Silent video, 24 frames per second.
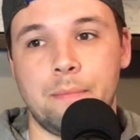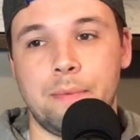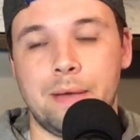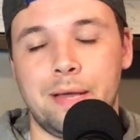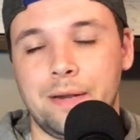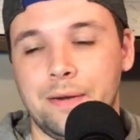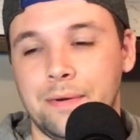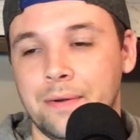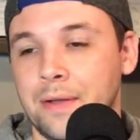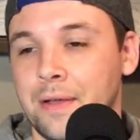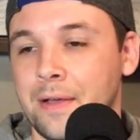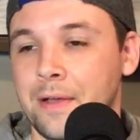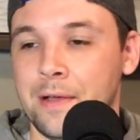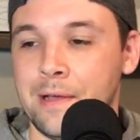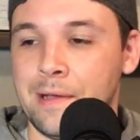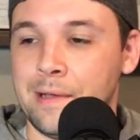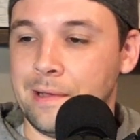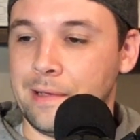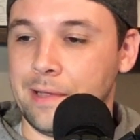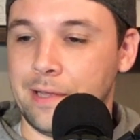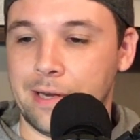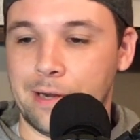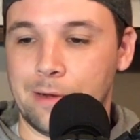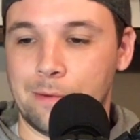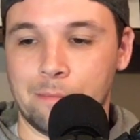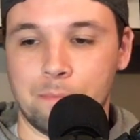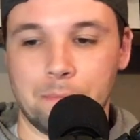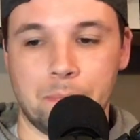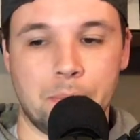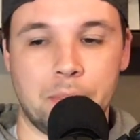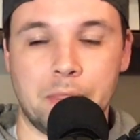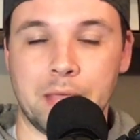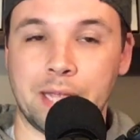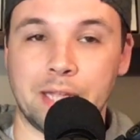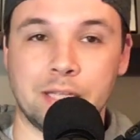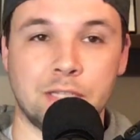And,
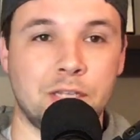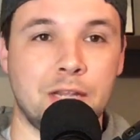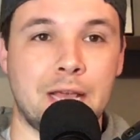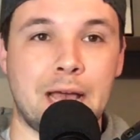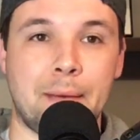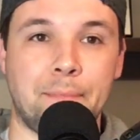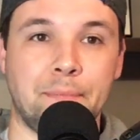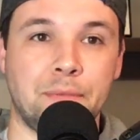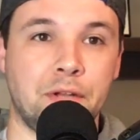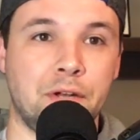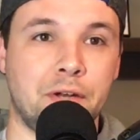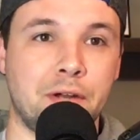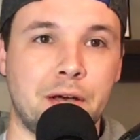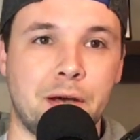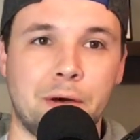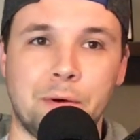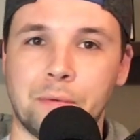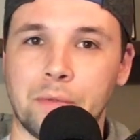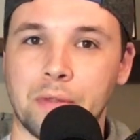things you happen to know.